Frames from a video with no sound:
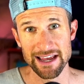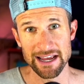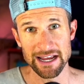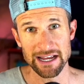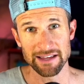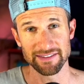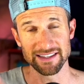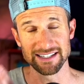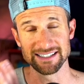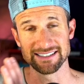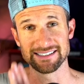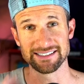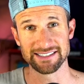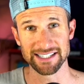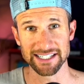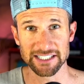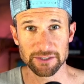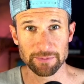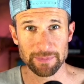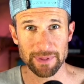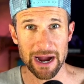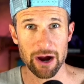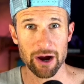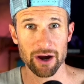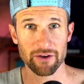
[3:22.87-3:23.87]
the
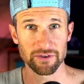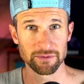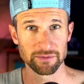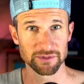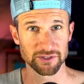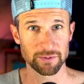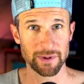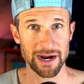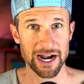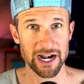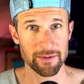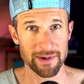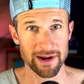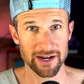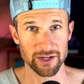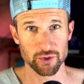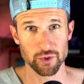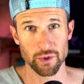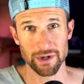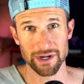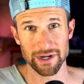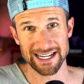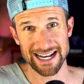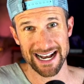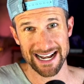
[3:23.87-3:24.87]
6 power from Spider-Man
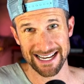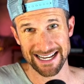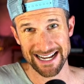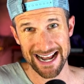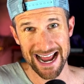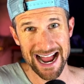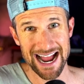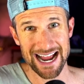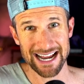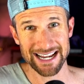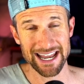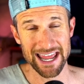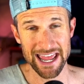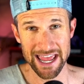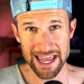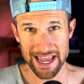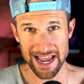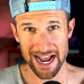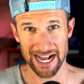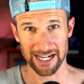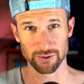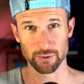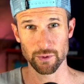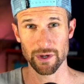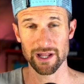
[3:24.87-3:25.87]
2099,
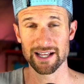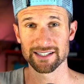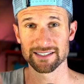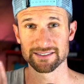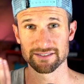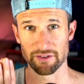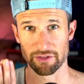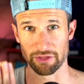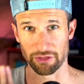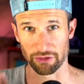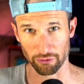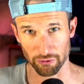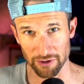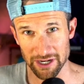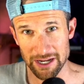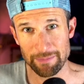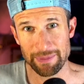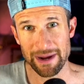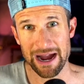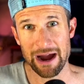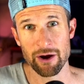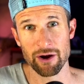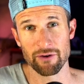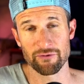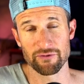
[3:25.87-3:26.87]
as well as the 3
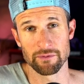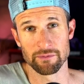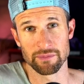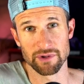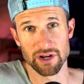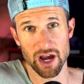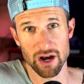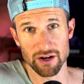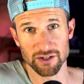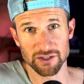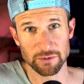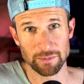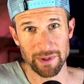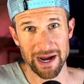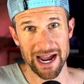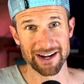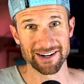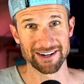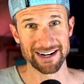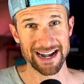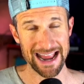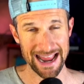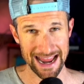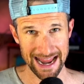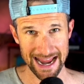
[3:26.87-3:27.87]
power from Ghost
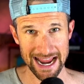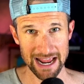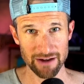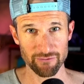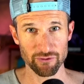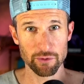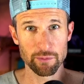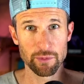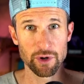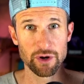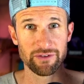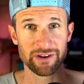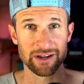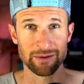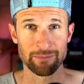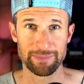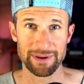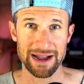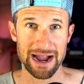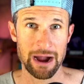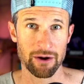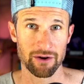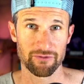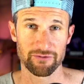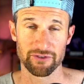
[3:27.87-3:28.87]
Spider, and removing
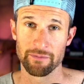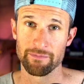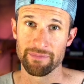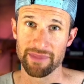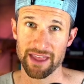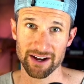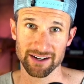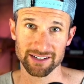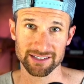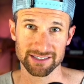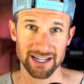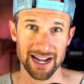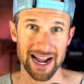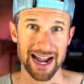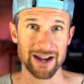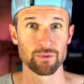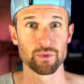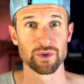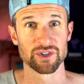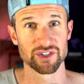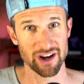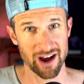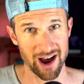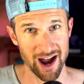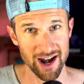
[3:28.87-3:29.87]
power from their side,
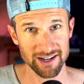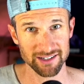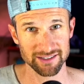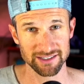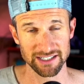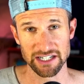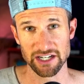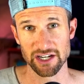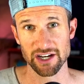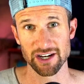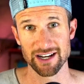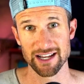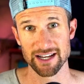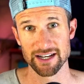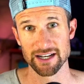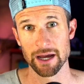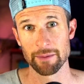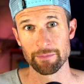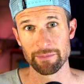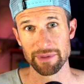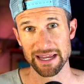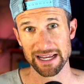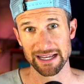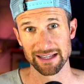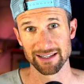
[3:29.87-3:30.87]
which honestly could end
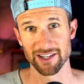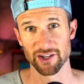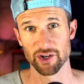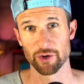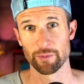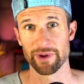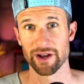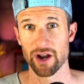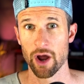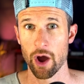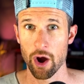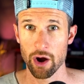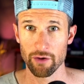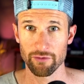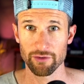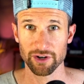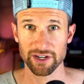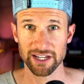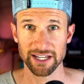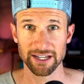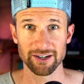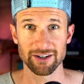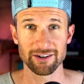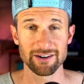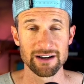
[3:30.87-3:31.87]
up being a little bit
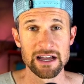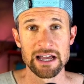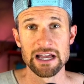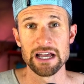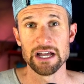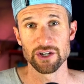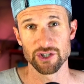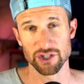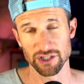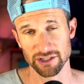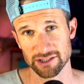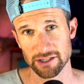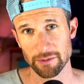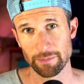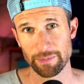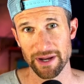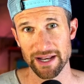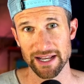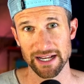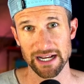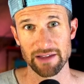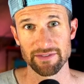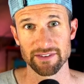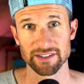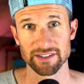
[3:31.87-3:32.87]
overkill, just depending on the